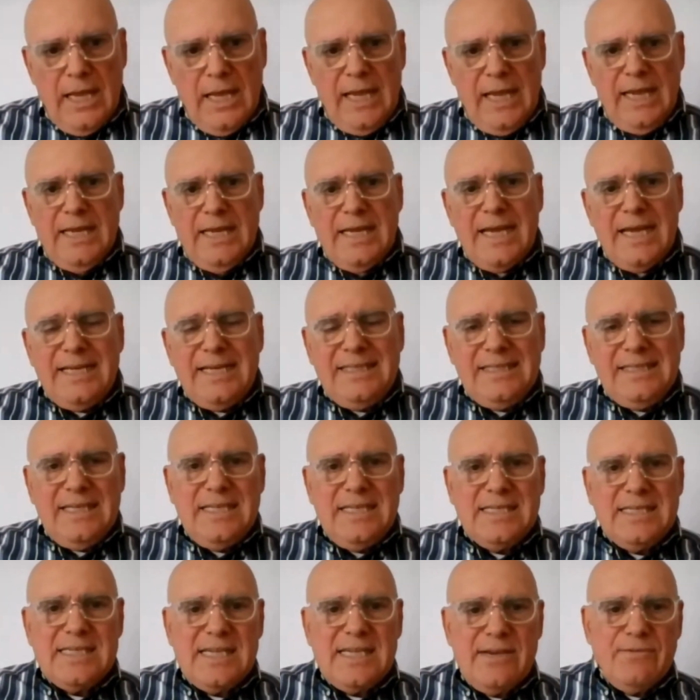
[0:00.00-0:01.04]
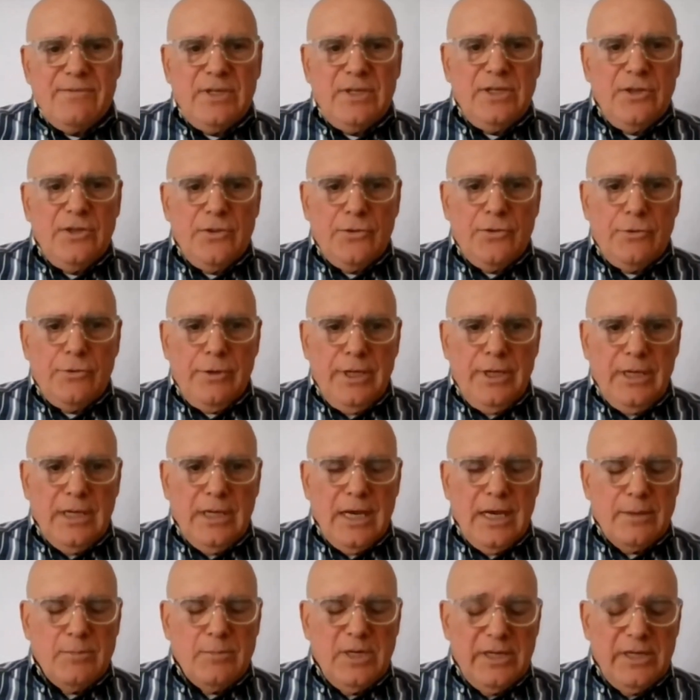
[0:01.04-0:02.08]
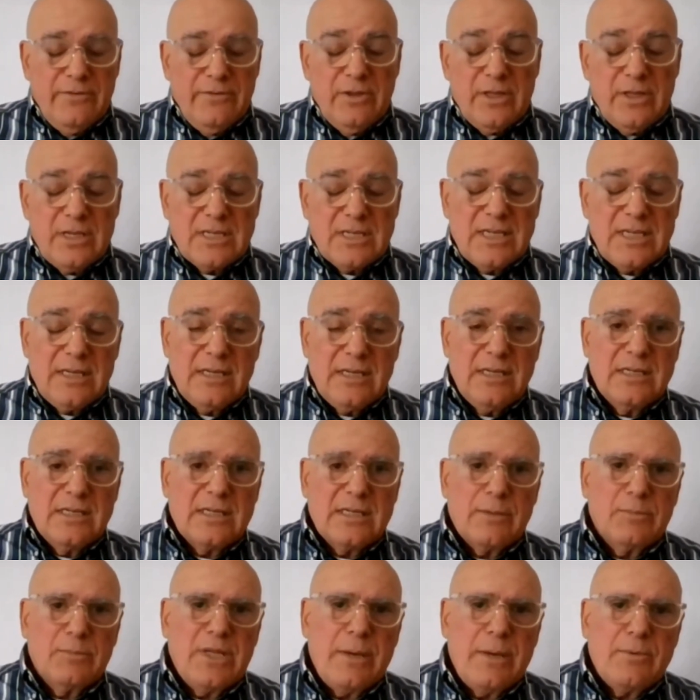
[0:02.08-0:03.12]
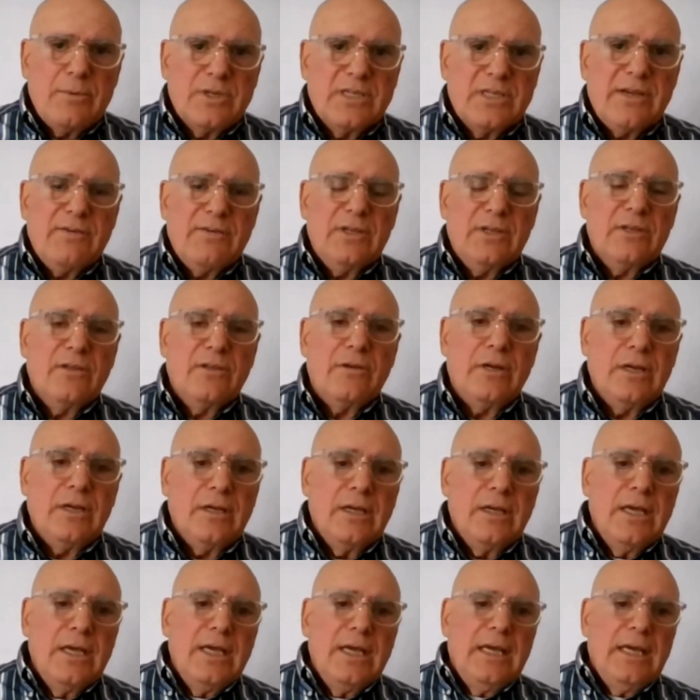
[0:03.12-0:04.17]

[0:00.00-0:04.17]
In 1973, I believe in September 73,